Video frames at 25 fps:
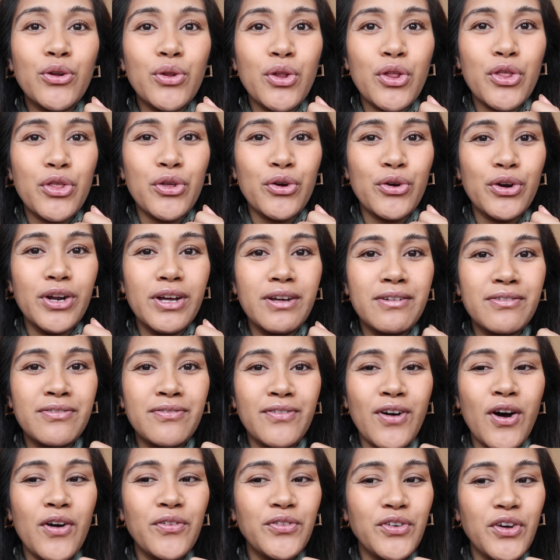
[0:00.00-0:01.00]
on the
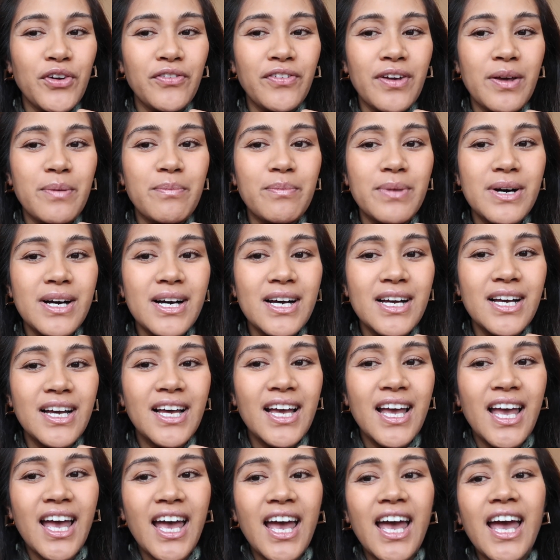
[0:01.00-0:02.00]
30th of November.
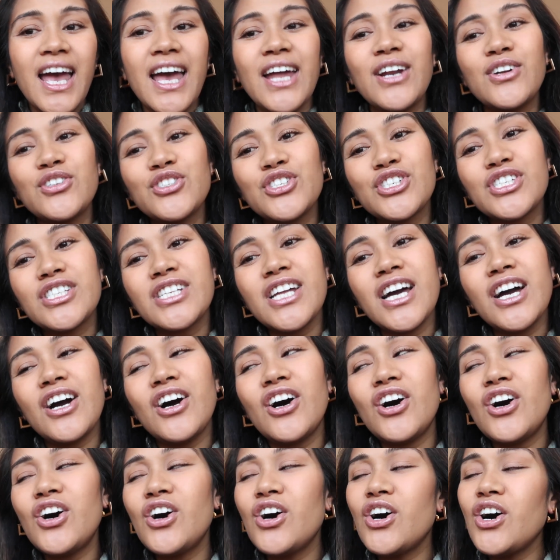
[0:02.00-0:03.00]
And I was just like,
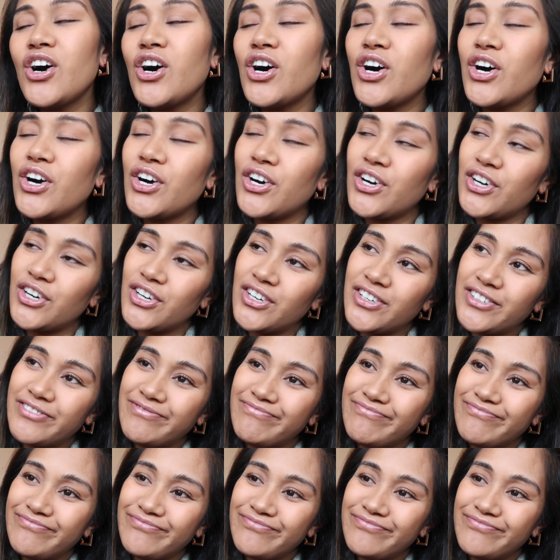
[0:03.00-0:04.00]
oh,
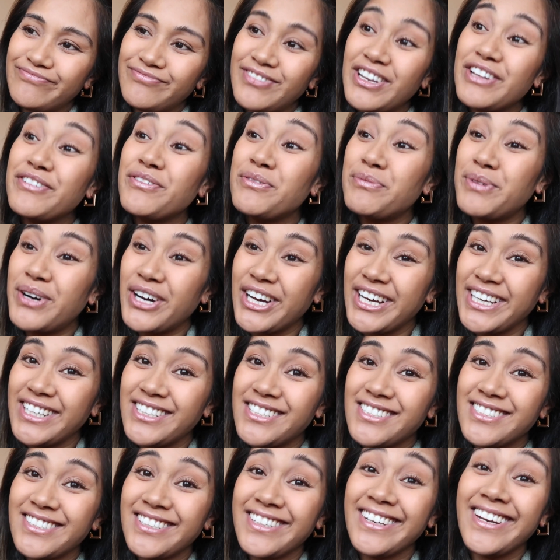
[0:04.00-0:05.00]
never
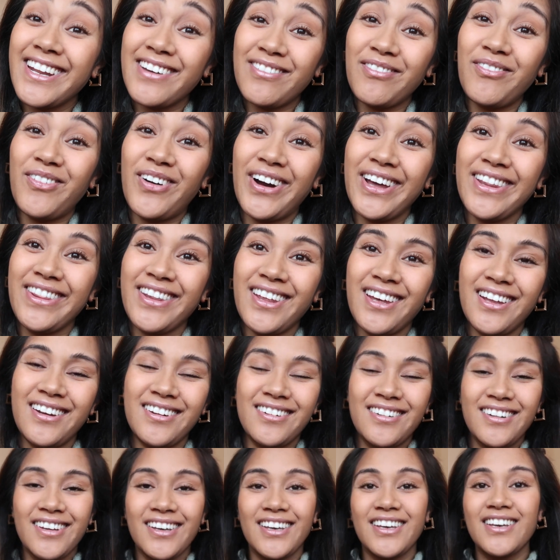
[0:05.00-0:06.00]
mind
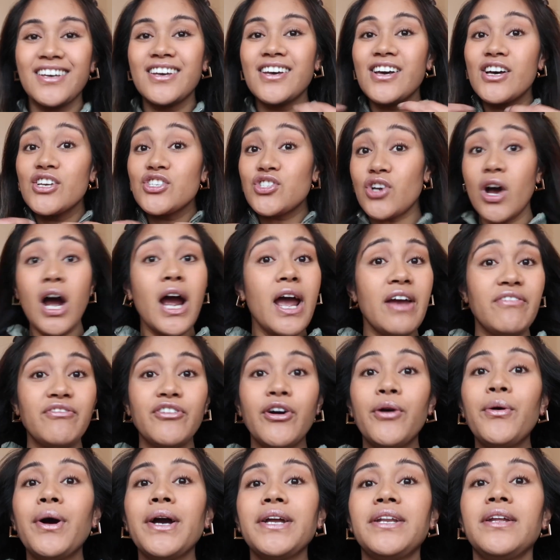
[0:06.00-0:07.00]
then. So I have
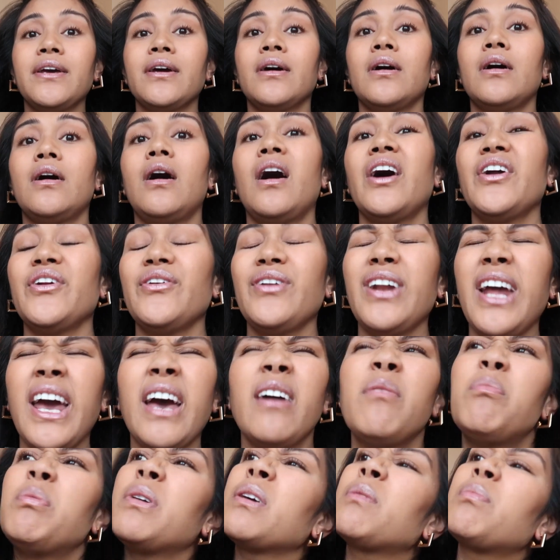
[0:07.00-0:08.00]
no idea. I don't
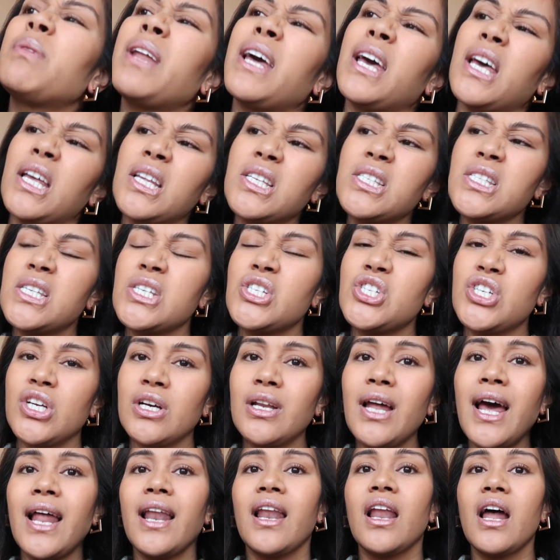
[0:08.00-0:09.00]
have big plans this
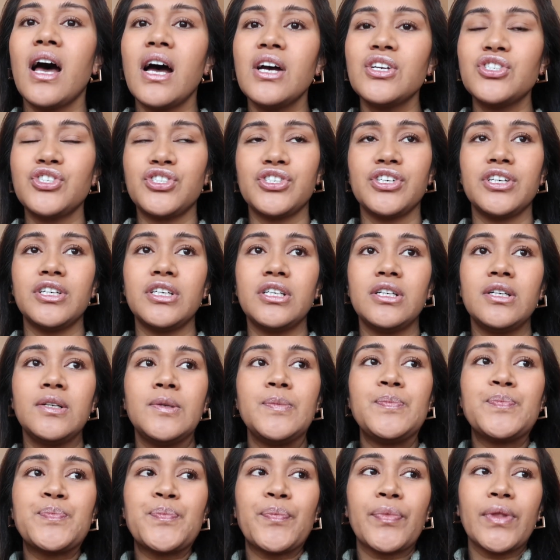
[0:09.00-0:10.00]
year. Like last year
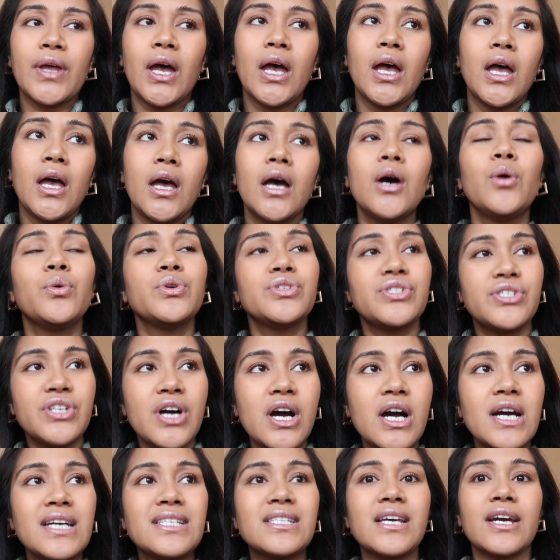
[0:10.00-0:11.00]
it was
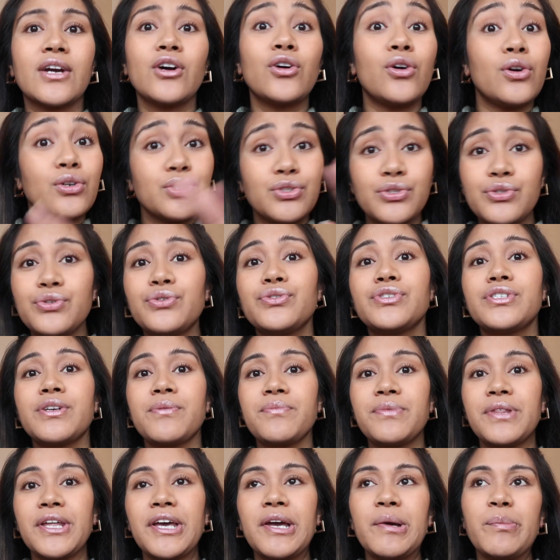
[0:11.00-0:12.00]
nice, like I got to do
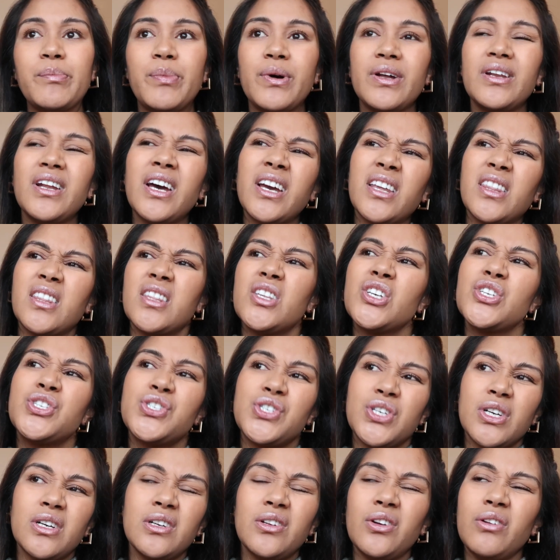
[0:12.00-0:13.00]
something, but like
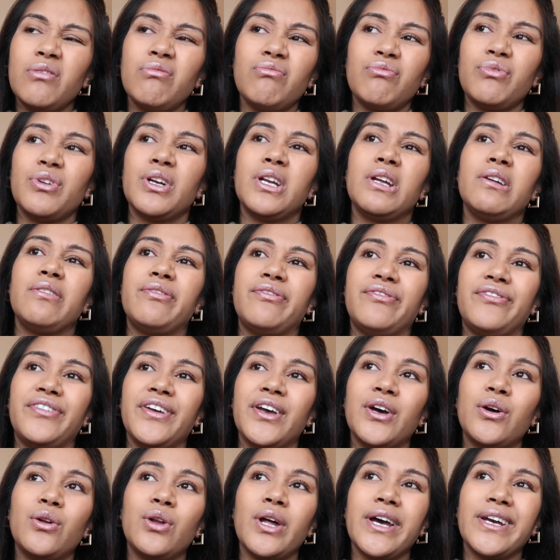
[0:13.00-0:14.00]
this year I don't really
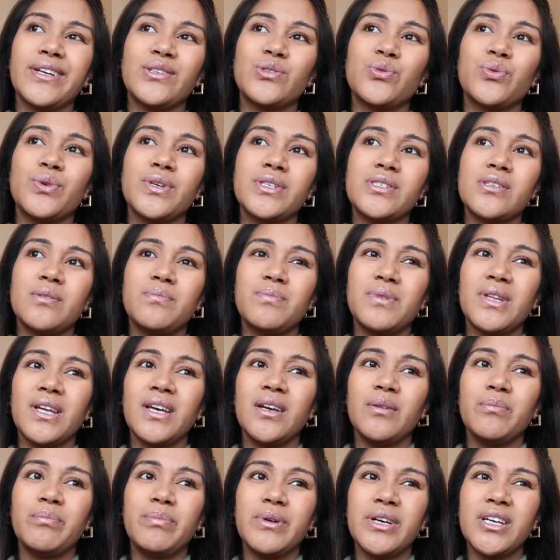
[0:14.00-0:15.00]
feel like doing
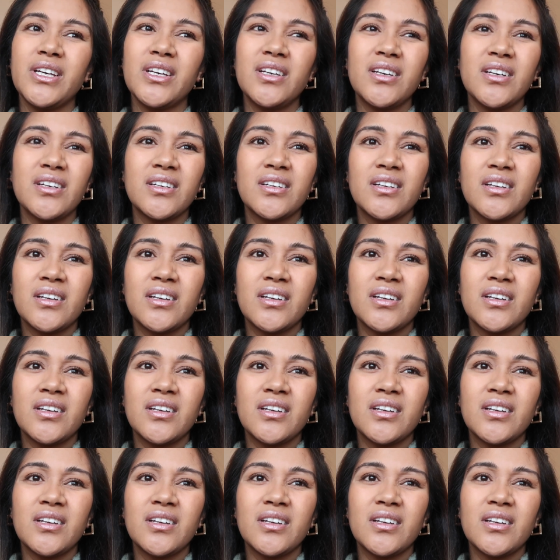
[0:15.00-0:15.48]
something big,